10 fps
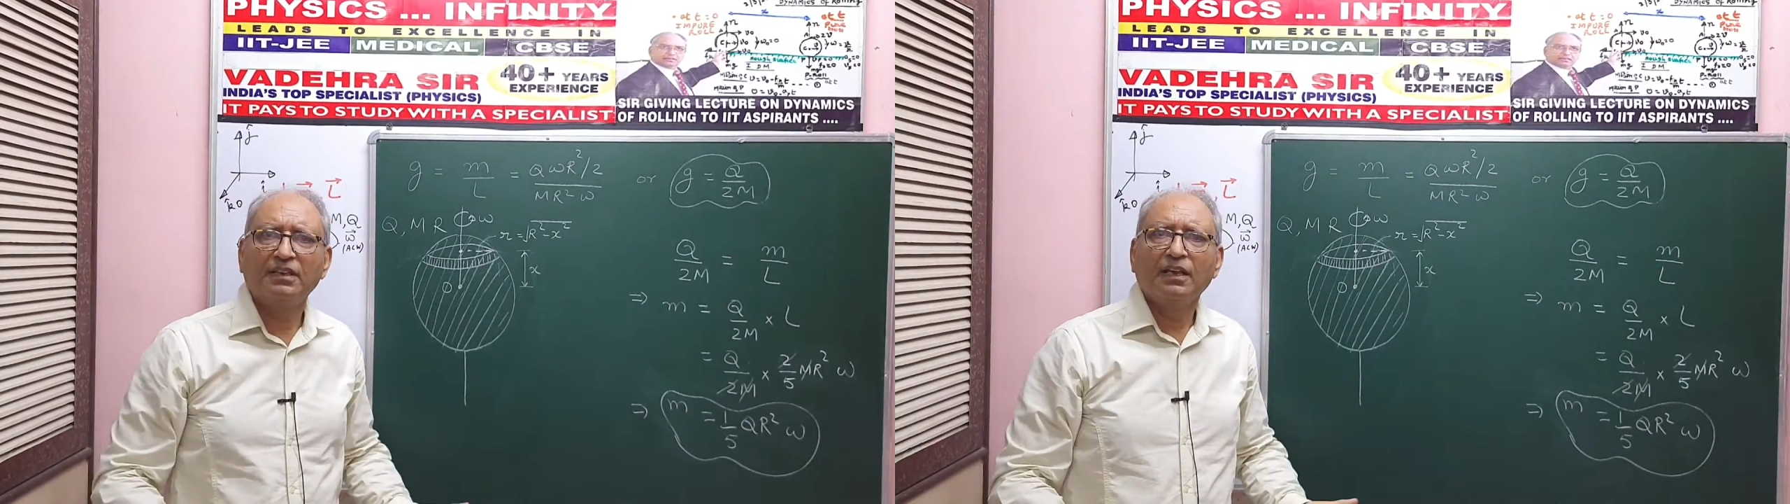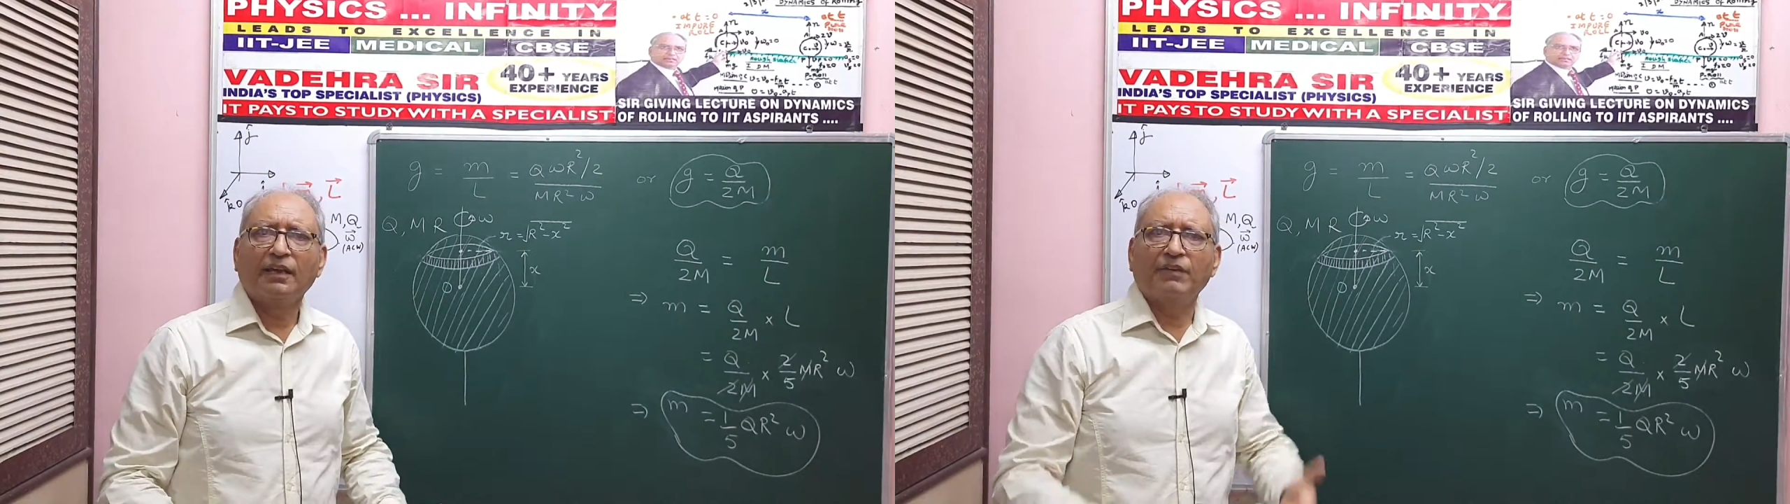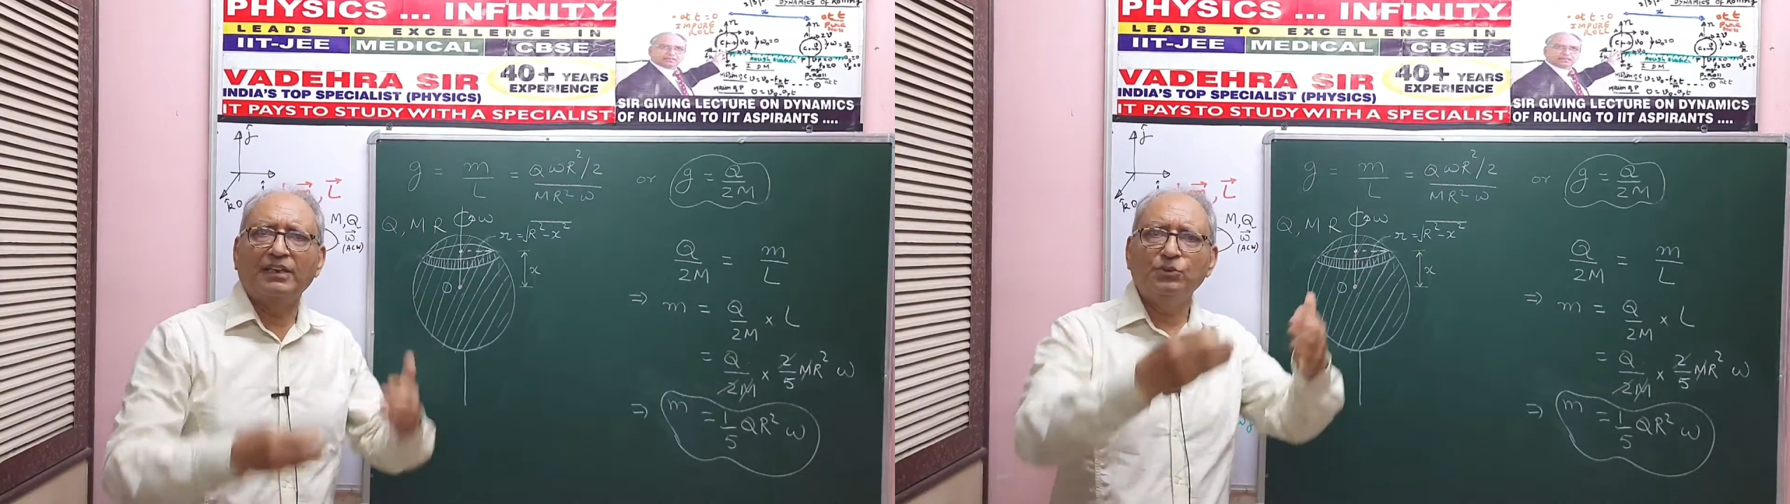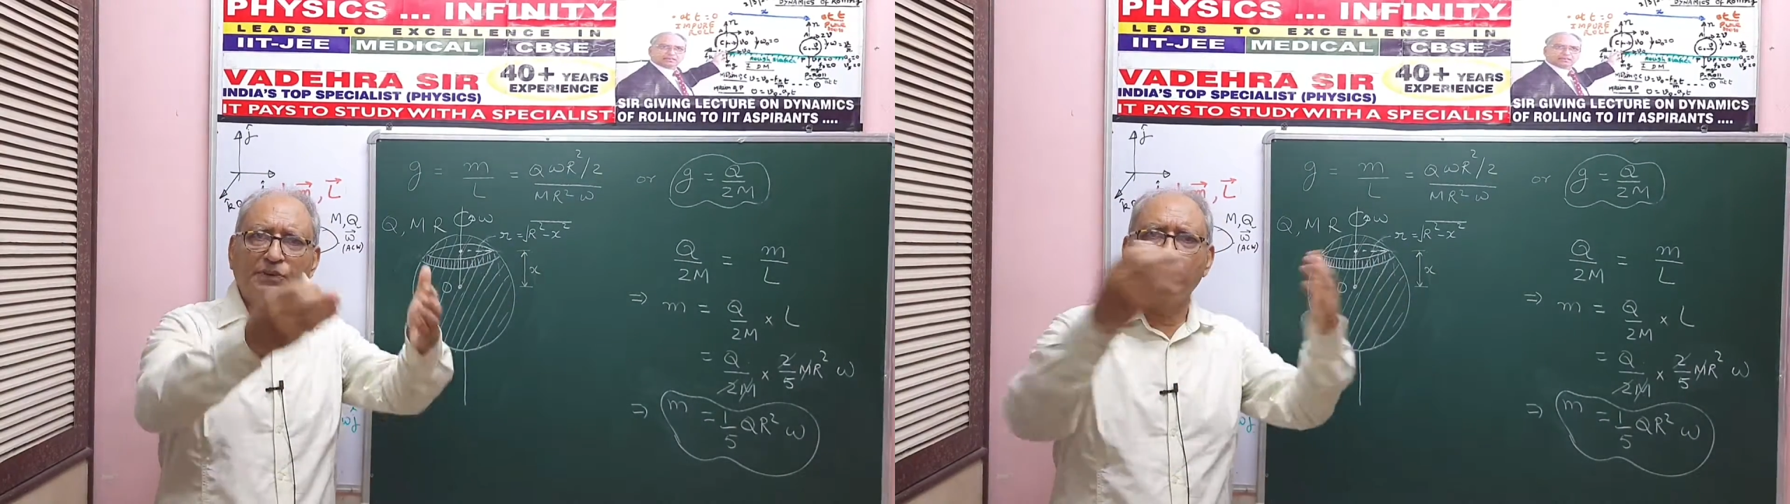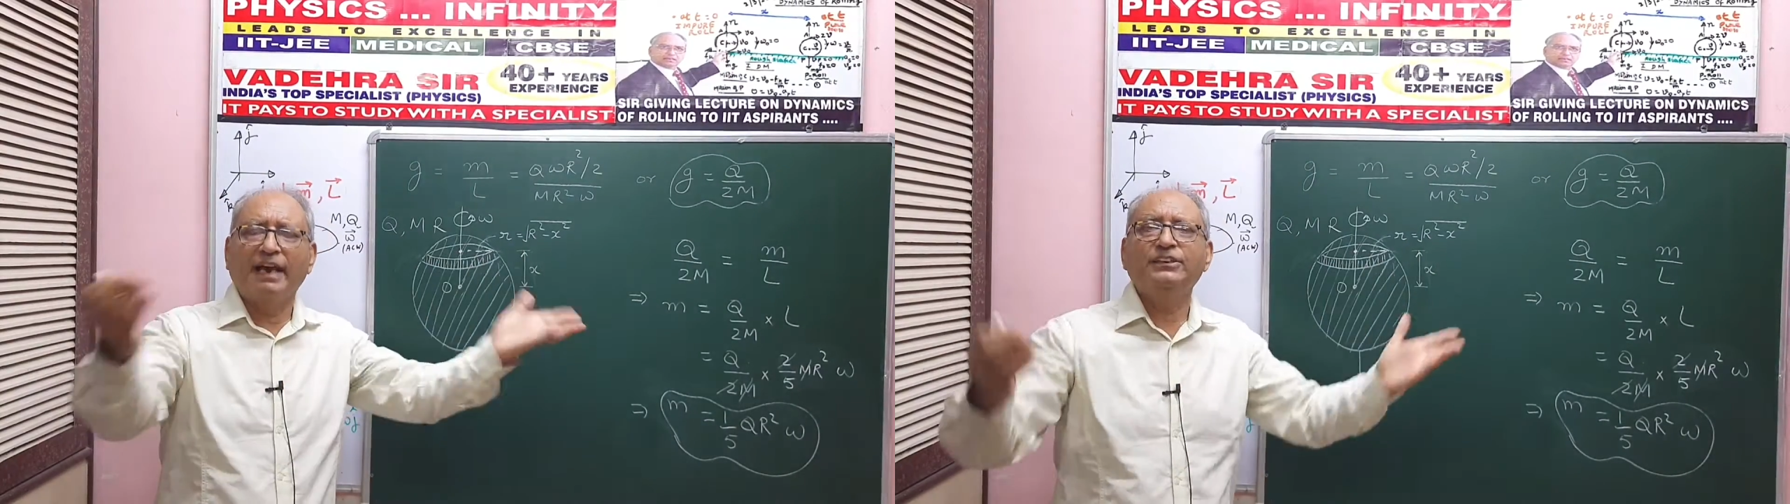where you
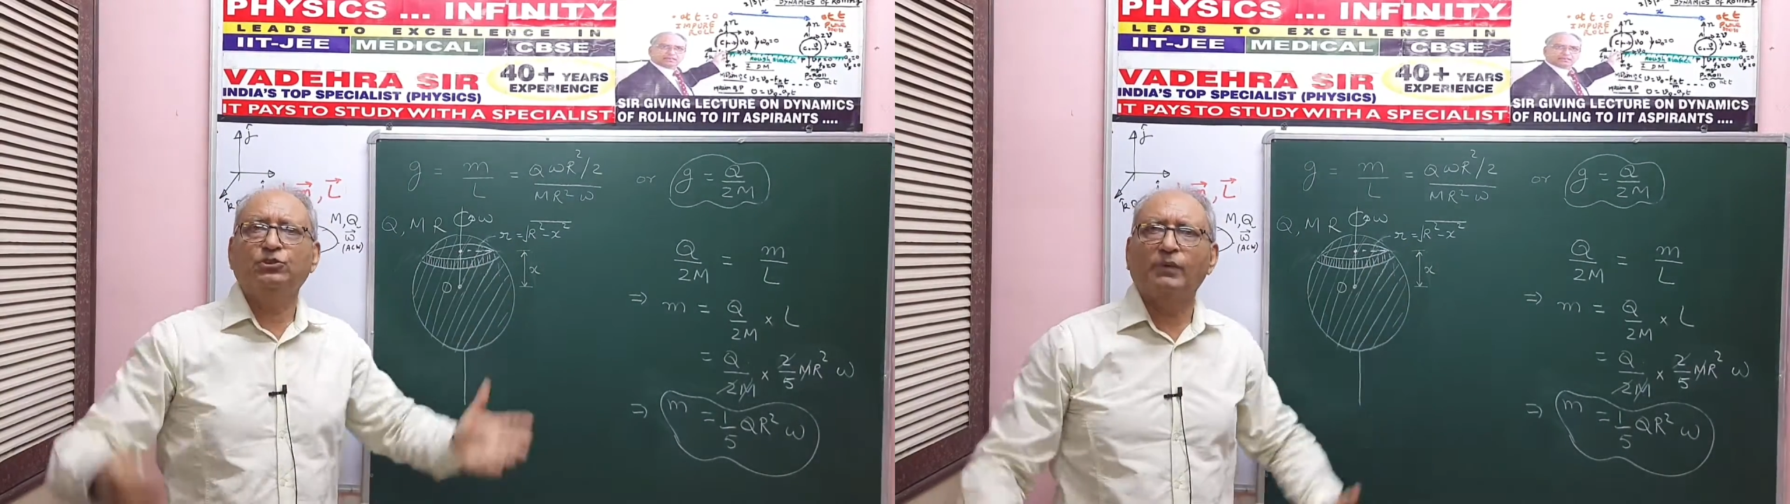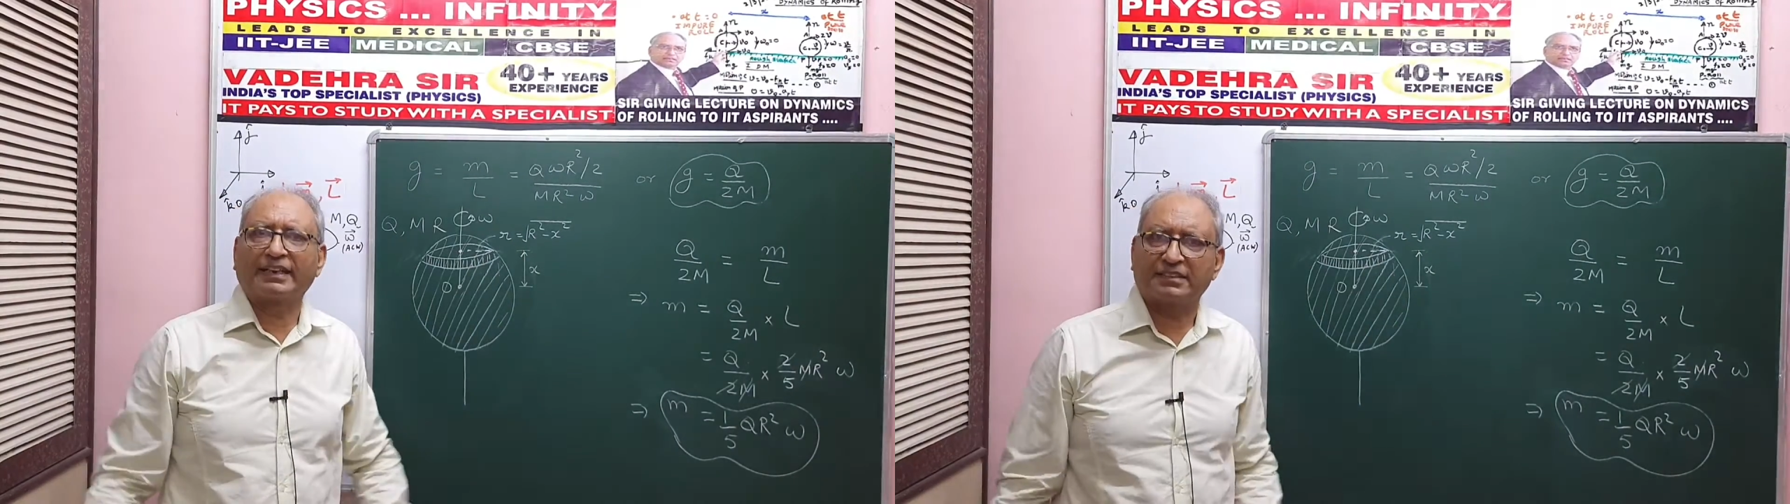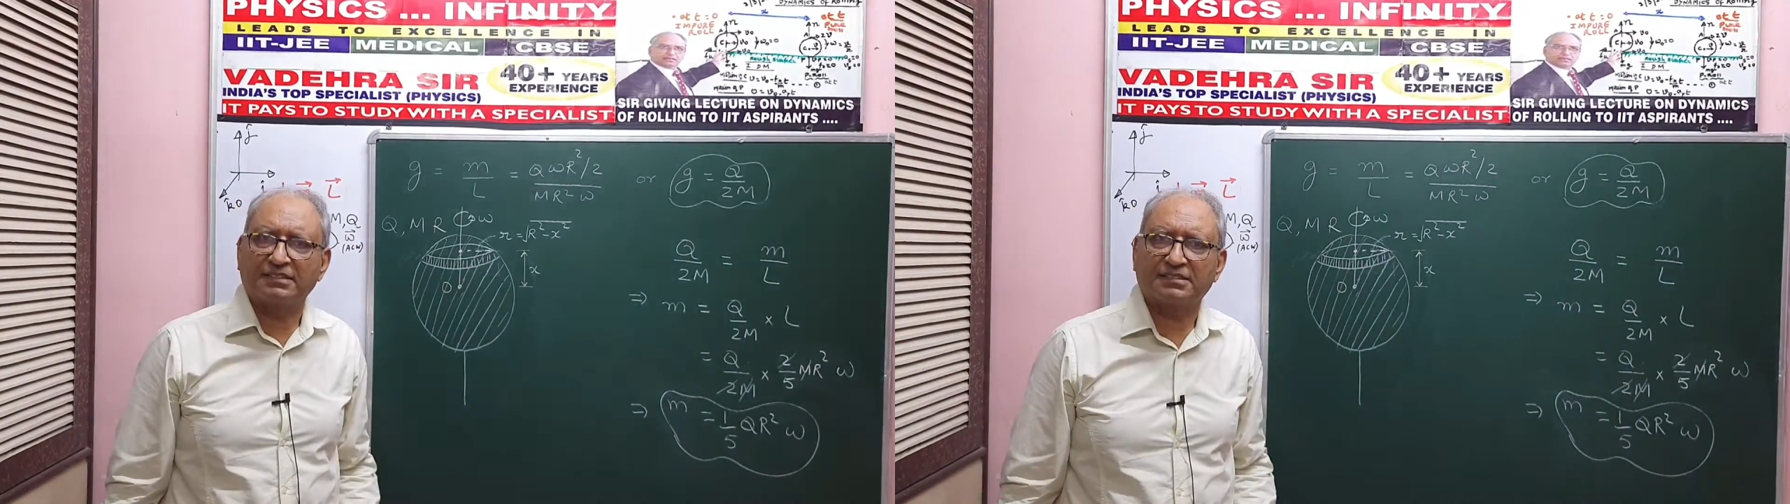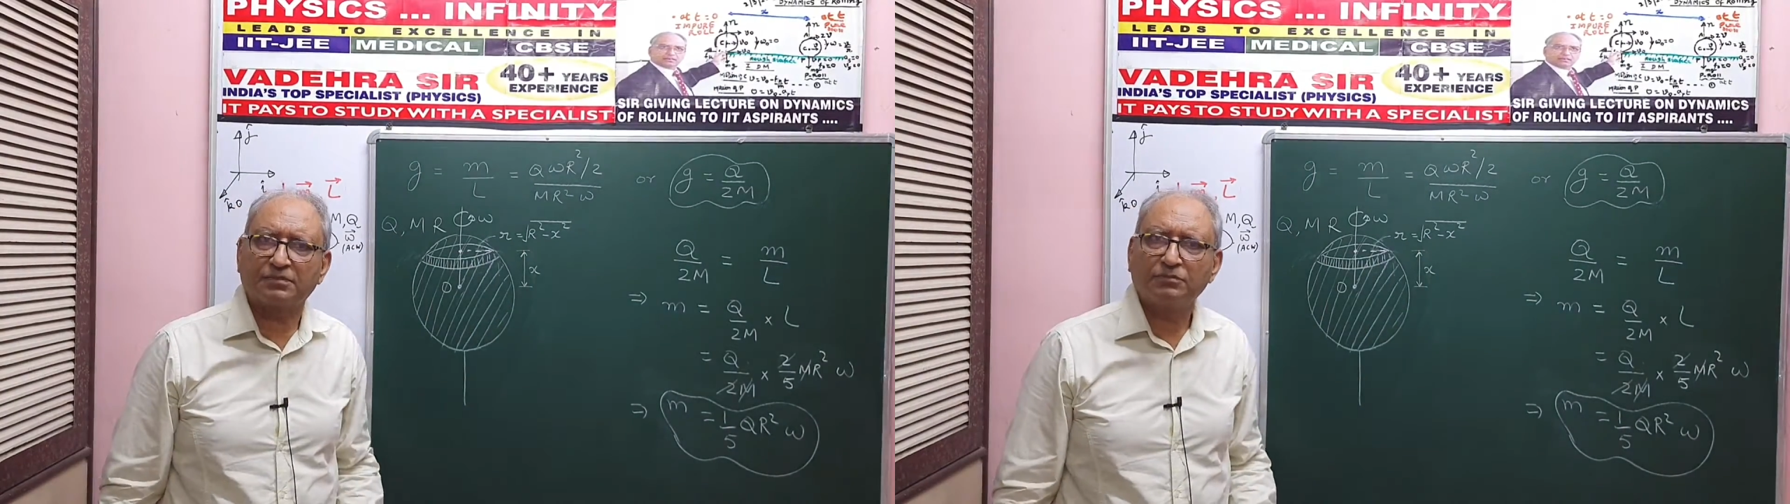divide two vectors.